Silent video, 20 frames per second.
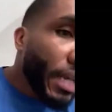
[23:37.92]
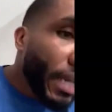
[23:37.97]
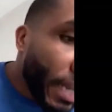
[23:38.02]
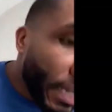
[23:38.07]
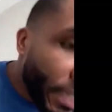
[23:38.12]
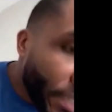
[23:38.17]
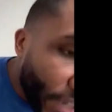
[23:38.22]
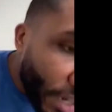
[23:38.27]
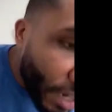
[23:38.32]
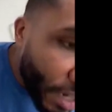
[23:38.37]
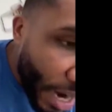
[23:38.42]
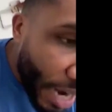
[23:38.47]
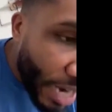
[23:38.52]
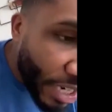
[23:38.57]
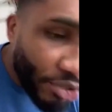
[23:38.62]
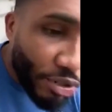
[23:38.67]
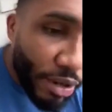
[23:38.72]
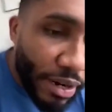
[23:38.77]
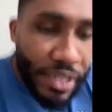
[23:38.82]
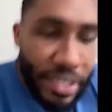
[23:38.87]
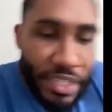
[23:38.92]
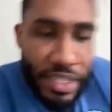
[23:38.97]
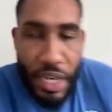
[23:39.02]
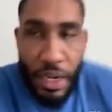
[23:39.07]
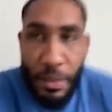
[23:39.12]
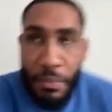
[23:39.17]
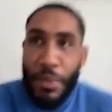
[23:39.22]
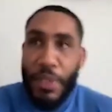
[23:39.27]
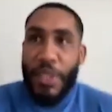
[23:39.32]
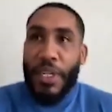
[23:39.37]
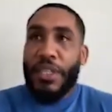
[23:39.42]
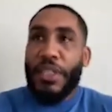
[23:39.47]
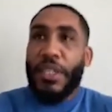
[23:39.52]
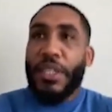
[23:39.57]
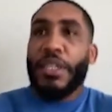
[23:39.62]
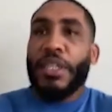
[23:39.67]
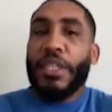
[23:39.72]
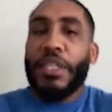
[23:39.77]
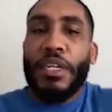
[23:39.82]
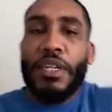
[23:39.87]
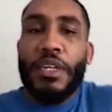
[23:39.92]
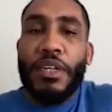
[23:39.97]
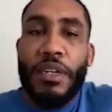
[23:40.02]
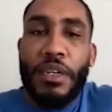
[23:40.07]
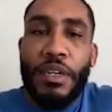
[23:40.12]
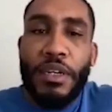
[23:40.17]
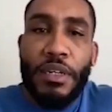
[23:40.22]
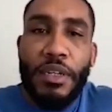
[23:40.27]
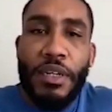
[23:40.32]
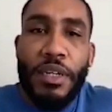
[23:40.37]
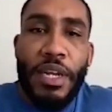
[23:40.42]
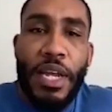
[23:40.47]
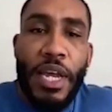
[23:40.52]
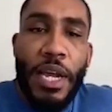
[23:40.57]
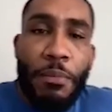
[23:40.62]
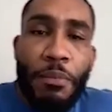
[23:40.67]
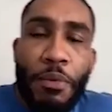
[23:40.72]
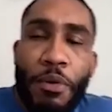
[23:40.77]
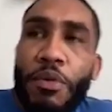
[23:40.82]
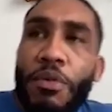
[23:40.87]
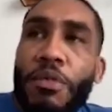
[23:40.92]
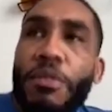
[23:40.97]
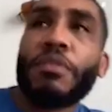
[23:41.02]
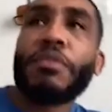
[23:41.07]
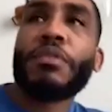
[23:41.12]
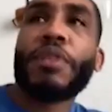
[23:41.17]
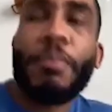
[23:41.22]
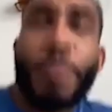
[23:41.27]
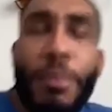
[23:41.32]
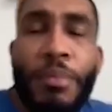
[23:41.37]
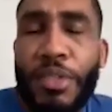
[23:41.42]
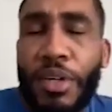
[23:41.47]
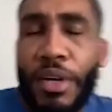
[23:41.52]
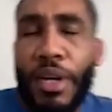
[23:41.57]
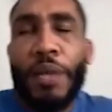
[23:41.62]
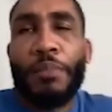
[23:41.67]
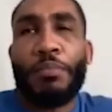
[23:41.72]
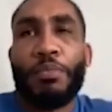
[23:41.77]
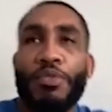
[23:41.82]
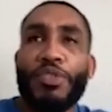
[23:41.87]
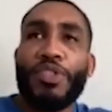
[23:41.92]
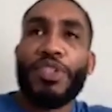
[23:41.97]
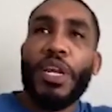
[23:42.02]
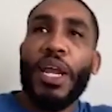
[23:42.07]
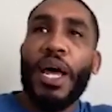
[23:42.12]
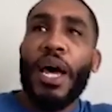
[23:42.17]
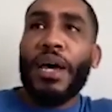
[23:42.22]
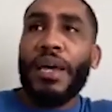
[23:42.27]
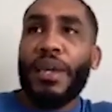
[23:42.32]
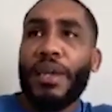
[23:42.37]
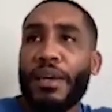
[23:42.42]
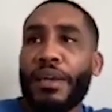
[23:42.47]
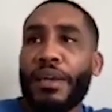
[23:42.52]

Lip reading: It's not contracted yet, but they're thinking in April. July.